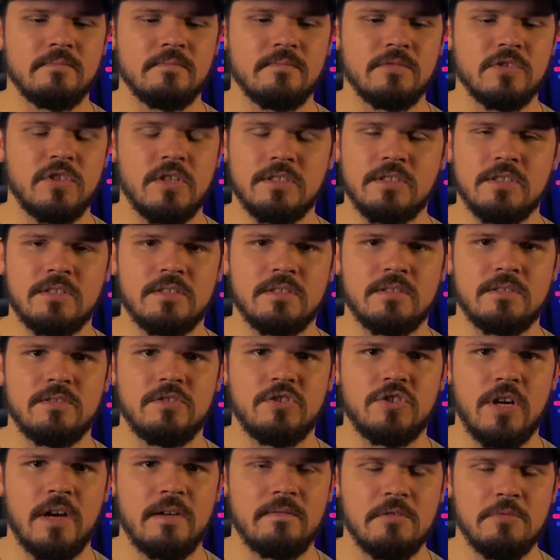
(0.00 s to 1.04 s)
such as
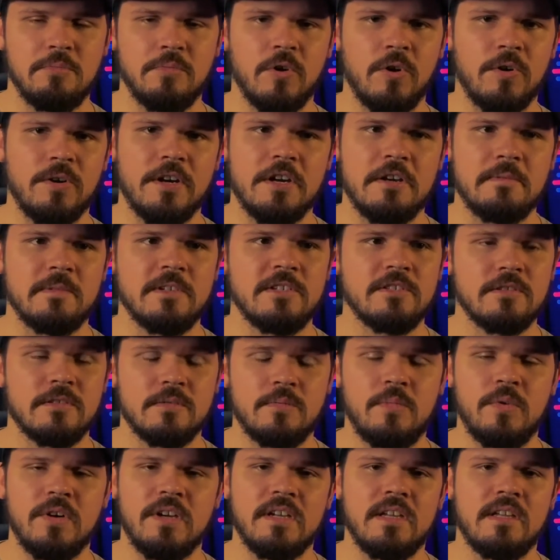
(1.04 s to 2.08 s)
Java programmers.
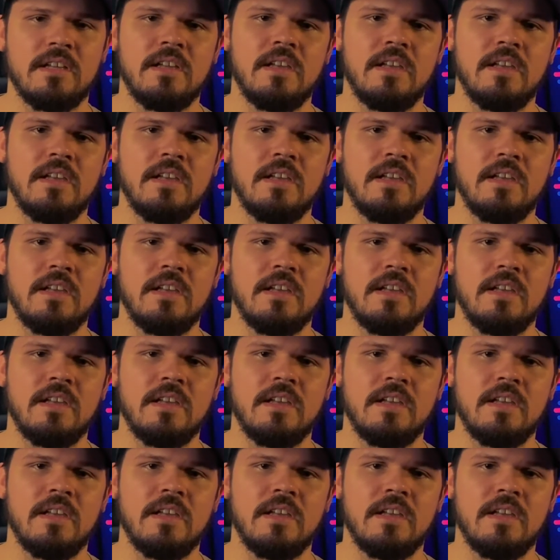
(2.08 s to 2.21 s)
But